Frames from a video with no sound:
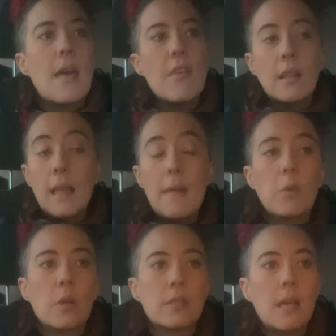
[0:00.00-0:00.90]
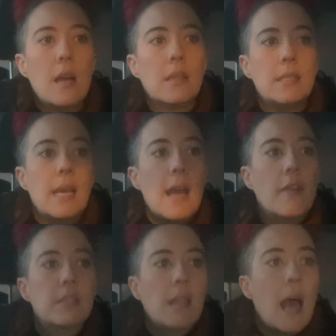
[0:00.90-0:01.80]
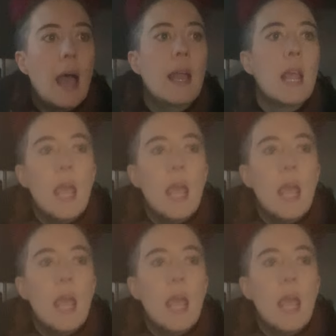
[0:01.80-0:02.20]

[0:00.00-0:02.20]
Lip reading: and then lamb got your tongue the day after that,